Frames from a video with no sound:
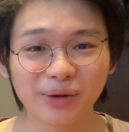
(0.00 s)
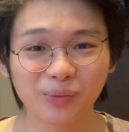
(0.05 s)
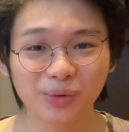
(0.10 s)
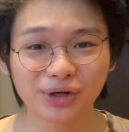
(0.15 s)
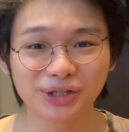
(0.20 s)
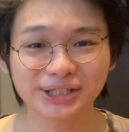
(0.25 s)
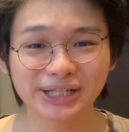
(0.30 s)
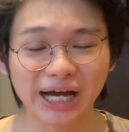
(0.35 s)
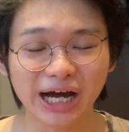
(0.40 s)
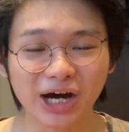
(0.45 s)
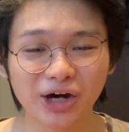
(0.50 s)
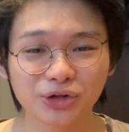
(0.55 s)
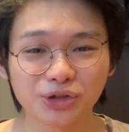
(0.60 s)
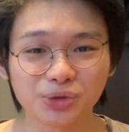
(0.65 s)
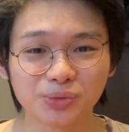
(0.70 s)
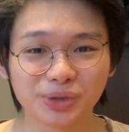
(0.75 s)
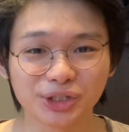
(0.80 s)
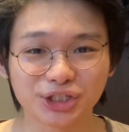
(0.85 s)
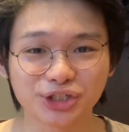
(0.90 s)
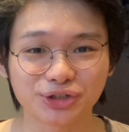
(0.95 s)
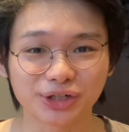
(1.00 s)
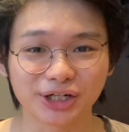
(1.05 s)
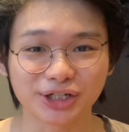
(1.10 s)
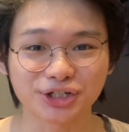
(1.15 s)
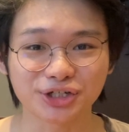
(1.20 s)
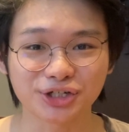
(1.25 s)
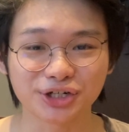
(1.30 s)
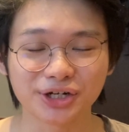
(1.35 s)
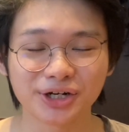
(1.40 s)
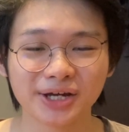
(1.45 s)
was how you would
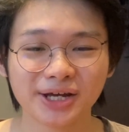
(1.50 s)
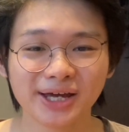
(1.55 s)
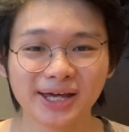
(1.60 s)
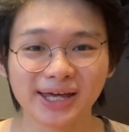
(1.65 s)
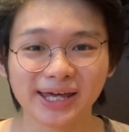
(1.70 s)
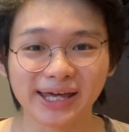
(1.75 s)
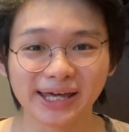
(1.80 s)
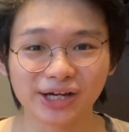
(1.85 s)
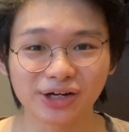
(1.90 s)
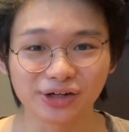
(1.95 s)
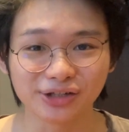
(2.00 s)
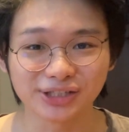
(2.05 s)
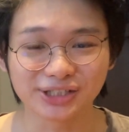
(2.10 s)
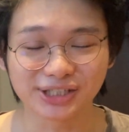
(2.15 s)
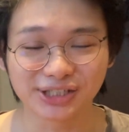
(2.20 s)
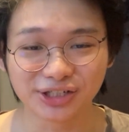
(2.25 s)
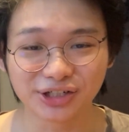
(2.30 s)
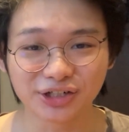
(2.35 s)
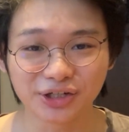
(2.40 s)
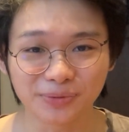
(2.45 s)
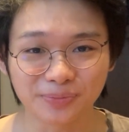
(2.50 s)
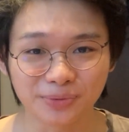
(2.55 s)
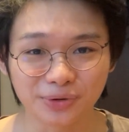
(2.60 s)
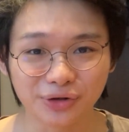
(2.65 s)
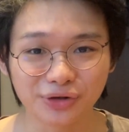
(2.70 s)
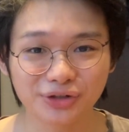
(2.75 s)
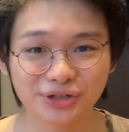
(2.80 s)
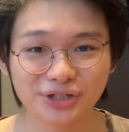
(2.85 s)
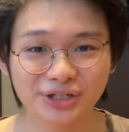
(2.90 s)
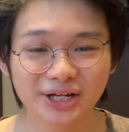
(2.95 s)
structure a considered
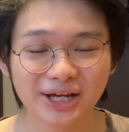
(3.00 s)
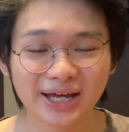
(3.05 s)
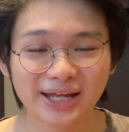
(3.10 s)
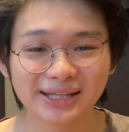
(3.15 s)
approach,